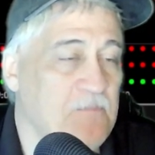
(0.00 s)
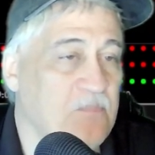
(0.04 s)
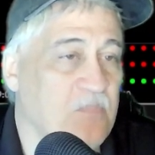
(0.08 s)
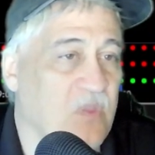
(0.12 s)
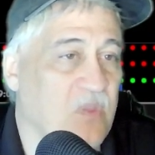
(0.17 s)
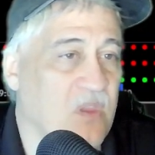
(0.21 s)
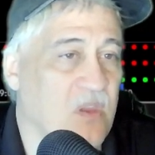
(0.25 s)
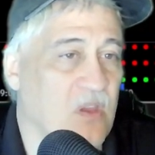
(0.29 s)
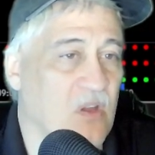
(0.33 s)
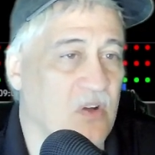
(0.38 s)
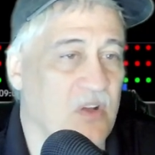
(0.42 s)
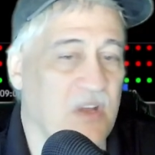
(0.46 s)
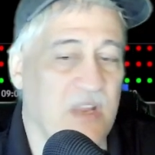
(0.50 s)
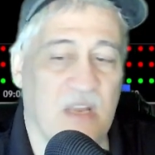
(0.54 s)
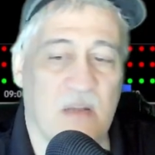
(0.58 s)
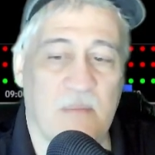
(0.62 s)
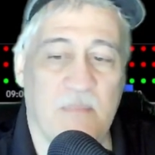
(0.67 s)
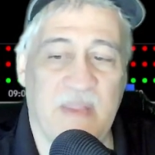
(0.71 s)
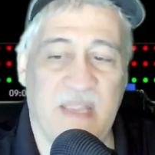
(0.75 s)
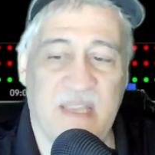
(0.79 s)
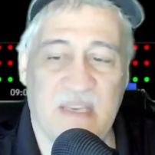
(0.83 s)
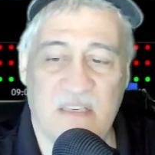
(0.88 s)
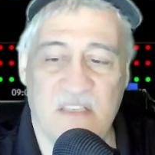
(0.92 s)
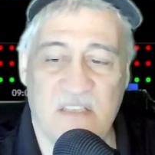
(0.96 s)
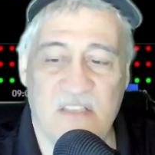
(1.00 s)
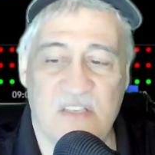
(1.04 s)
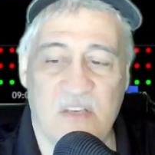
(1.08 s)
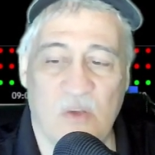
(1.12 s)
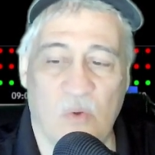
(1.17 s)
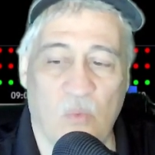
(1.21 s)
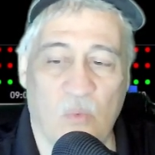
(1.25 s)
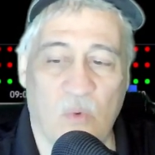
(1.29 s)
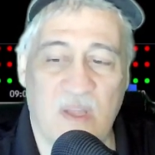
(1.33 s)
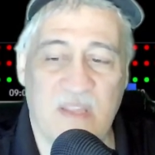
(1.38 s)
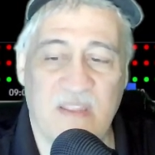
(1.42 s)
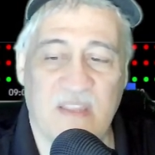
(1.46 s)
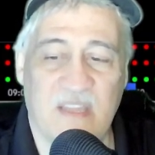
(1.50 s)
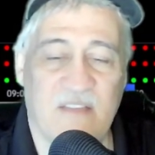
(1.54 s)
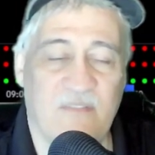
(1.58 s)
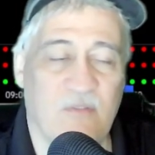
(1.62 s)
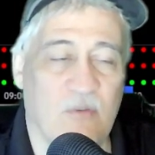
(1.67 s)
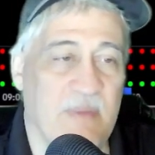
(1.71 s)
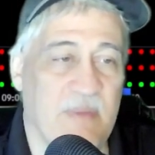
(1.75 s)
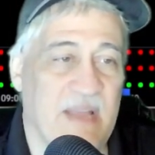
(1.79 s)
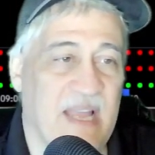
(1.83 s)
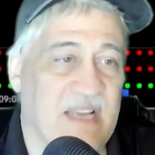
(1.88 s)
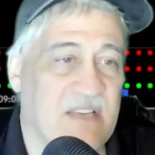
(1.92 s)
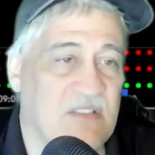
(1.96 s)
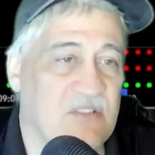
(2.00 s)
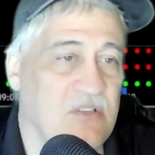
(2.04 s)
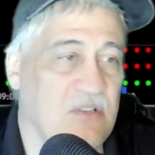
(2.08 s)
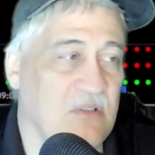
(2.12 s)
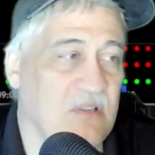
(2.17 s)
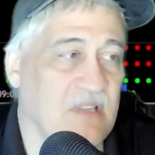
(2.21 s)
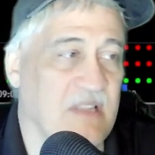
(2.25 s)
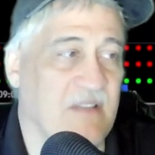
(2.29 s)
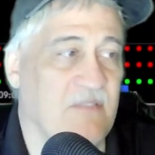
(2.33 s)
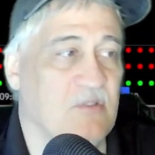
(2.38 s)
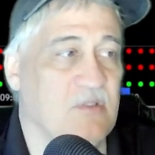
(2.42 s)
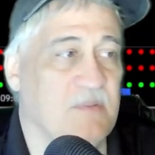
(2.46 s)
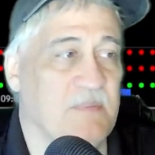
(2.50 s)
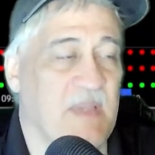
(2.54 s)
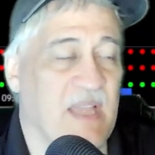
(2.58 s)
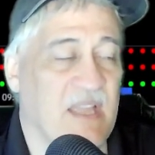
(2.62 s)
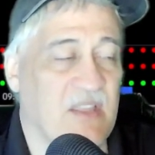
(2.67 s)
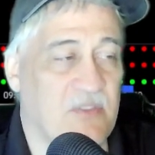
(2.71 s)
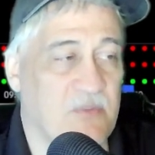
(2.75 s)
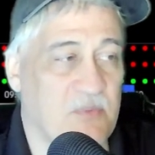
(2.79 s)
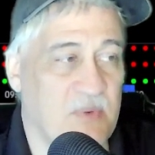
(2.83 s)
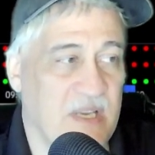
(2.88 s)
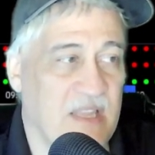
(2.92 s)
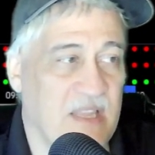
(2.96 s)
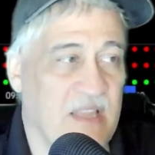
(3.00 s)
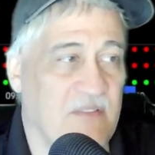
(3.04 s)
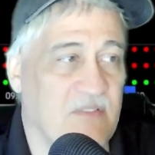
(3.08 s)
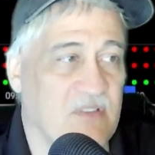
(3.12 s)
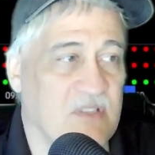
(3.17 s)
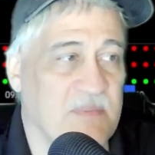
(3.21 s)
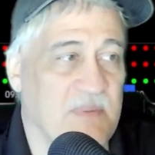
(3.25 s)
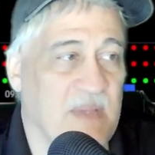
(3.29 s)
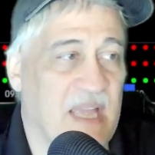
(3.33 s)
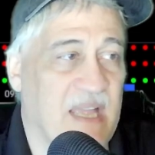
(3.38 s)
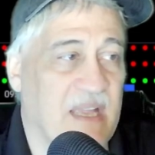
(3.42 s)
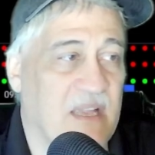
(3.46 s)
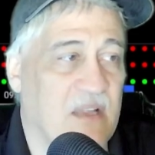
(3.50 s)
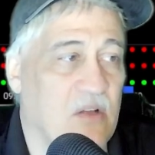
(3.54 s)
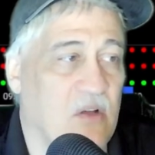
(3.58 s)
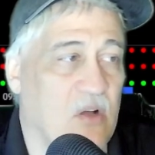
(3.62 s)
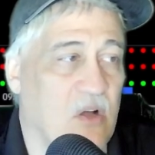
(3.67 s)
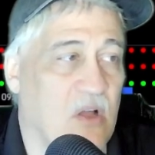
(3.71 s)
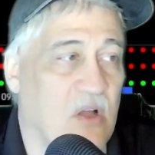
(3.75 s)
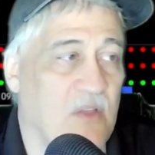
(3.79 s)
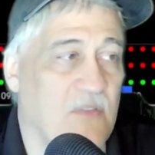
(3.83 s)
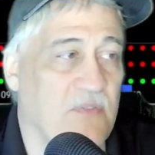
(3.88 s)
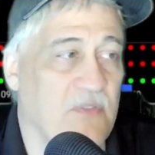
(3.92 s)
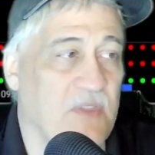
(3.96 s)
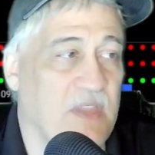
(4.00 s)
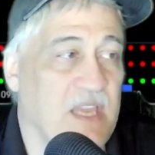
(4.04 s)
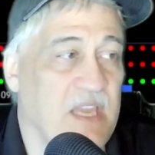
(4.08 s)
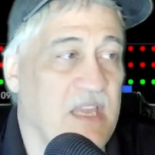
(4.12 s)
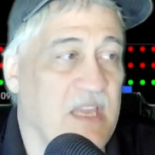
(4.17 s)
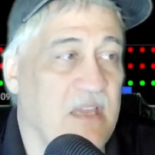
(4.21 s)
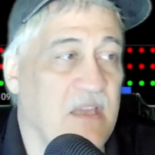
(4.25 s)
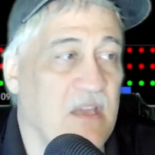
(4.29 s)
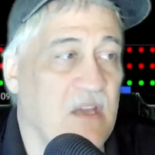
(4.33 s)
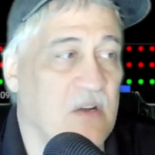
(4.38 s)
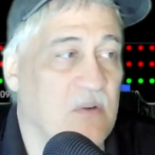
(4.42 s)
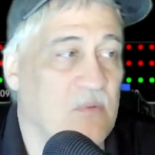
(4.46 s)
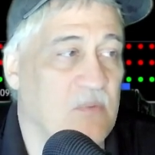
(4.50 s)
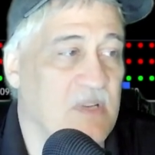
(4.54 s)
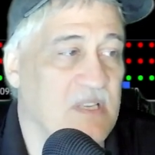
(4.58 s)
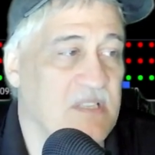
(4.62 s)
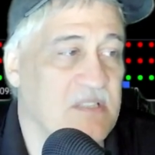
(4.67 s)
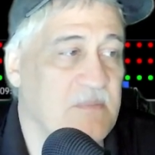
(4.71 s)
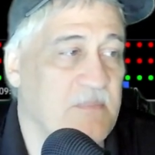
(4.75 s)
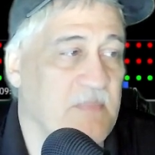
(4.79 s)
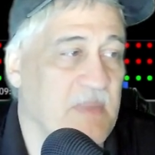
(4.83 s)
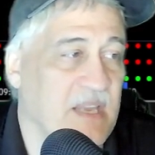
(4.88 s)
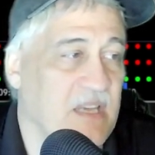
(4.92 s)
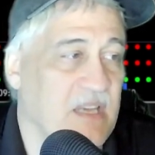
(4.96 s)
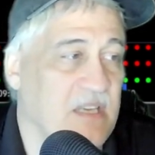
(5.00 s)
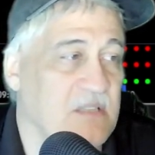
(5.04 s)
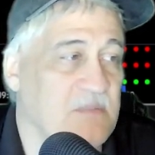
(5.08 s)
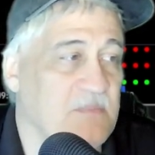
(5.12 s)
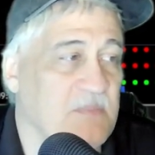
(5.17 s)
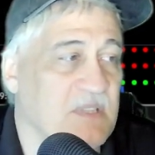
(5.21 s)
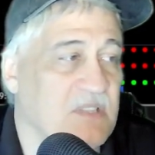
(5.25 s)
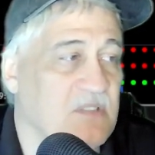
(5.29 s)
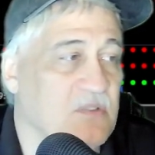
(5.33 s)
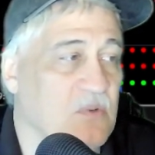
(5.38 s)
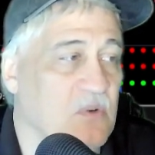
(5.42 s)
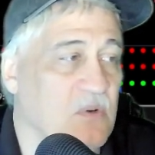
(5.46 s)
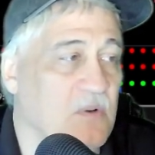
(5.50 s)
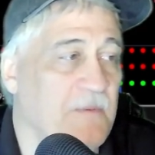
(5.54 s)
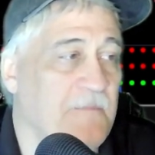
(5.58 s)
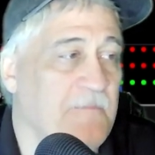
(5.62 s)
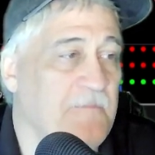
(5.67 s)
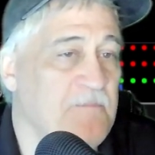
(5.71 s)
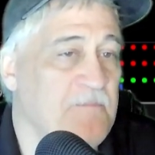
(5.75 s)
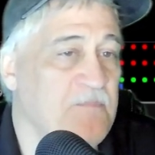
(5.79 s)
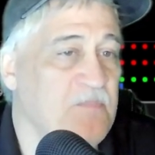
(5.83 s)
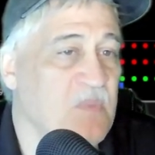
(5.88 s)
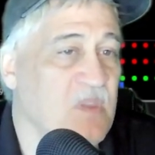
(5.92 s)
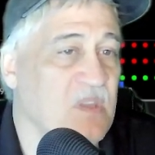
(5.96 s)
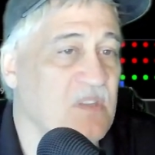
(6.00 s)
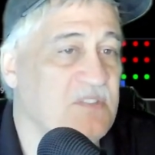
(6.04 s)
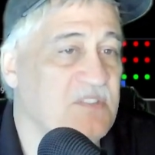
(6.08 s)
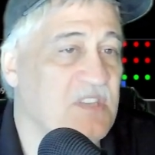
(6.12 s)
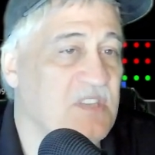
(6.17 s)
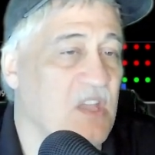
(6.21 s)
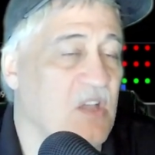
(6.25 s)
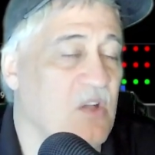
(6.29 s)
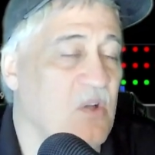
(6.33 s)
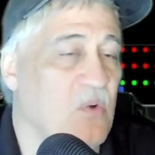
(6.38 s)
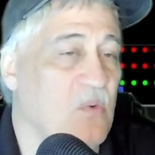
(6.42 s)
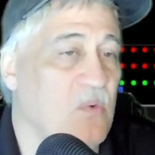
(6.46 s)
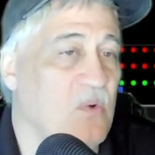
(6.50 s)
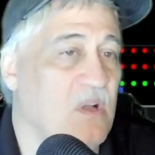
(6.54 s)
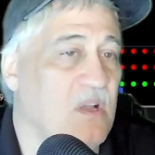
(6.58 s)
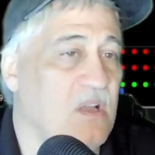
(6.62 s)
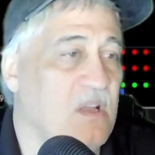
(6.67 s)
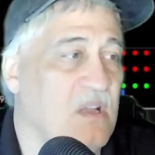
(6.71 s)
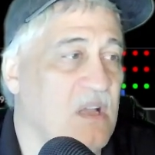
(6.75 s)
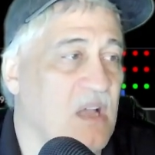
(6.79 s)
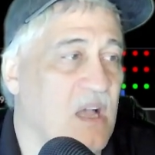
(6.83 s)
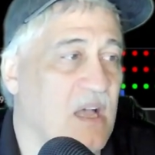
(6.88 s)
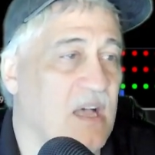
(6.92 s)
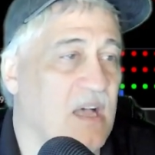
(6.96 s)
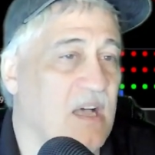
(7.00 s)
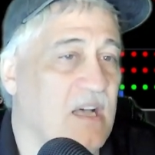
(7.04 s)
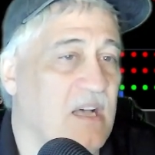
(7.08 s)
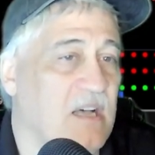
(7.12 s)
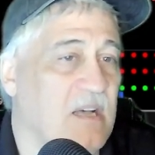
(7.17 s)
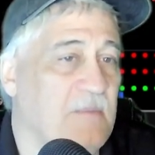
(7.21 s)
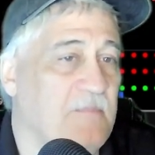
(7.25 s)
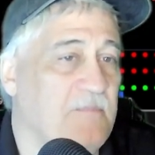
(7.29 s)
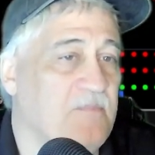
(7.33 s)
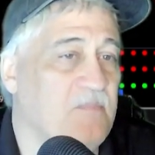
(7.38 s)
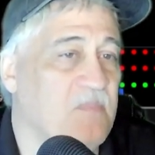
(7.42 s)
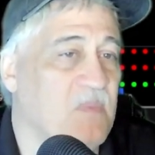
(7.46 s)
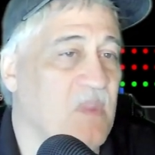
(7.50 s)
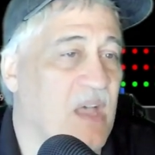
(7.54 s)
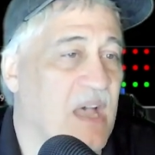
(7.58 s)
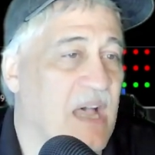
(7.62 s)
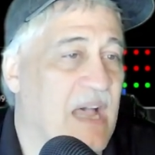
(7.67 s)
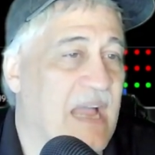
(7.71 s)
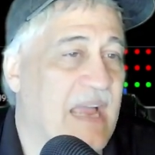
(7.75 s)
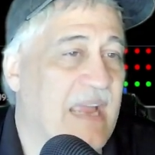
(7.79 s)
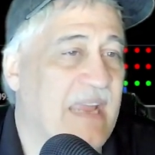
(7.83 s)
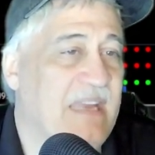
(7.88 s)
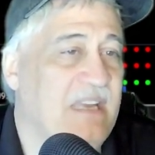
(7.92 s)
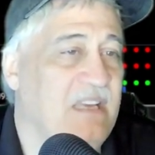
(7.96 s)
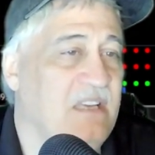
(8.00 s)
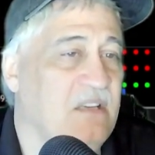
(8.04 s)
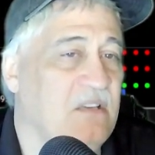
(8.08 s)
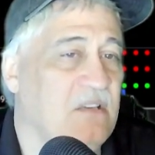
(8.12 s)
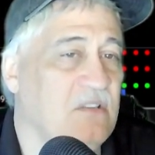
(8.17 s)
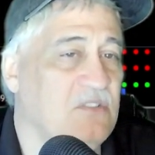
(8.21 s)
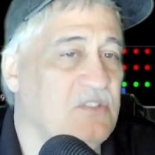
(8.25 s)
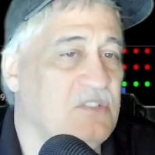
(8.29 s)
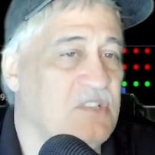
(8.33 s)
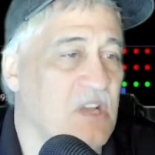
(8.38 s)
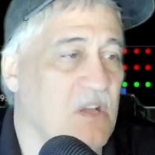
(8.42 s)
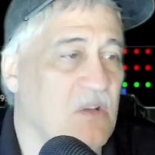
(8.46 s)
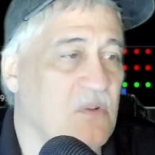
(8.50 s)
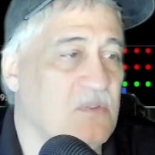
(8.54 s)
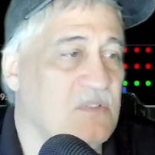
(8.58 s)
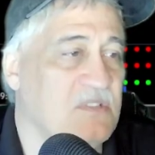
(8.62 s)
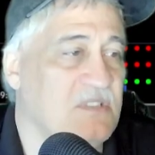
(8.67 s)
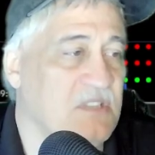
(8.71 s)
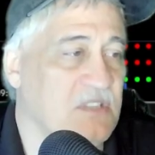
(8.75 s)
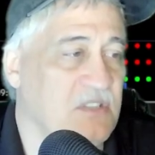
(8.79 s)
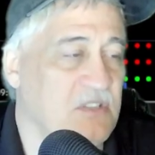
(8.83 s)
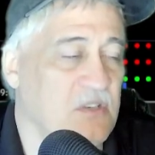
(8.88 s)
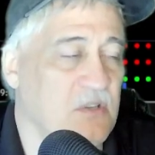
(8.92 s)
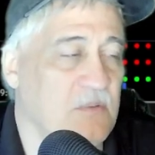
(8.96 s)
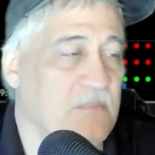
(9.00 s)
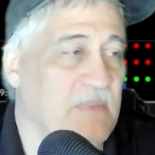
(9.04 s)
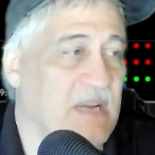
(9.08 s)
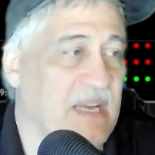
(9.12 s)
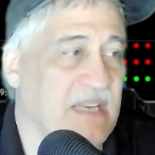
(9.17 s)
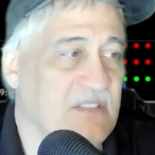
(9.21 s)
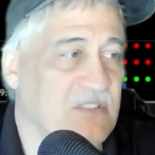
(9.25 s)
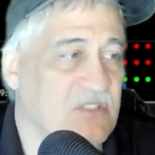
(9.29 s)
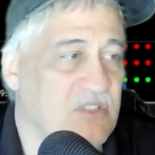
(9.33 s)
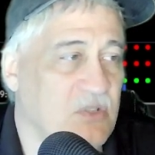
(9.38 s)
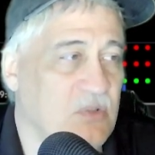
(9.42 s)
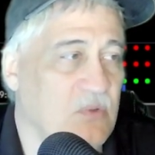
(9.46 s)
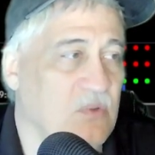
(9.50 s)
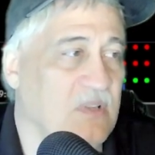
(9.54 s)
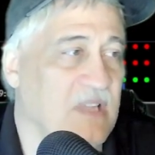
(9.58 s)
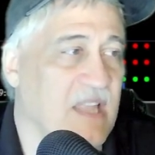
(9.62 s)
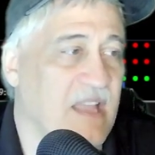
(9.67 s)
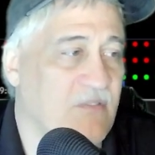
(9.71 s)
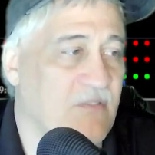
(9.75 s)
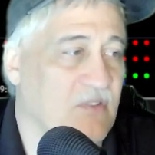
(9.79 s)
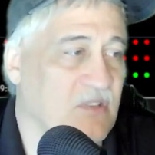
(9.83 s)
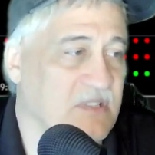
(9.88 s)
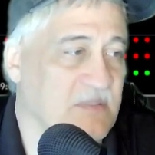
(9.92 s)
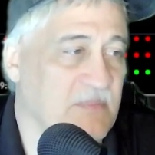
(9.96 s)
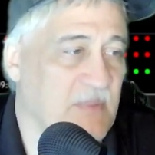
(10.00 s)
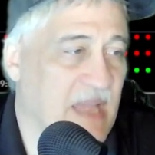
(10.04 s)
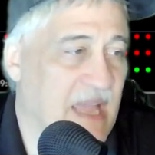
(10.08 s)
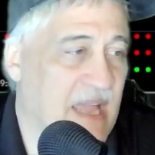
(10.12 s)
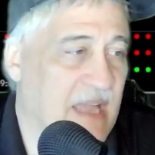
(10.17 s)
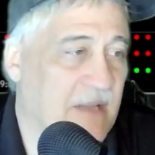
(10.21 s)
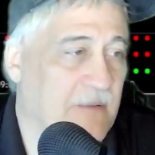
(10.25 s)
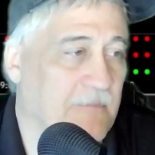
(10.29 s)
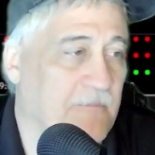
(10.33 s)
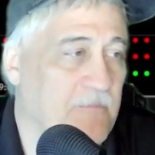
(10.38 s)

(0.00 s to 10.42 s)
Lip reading: Are you going to manage it 1 level back, 2 levels back, 3 levels back on the risk management tool? So I chose to do mine 2 levels back.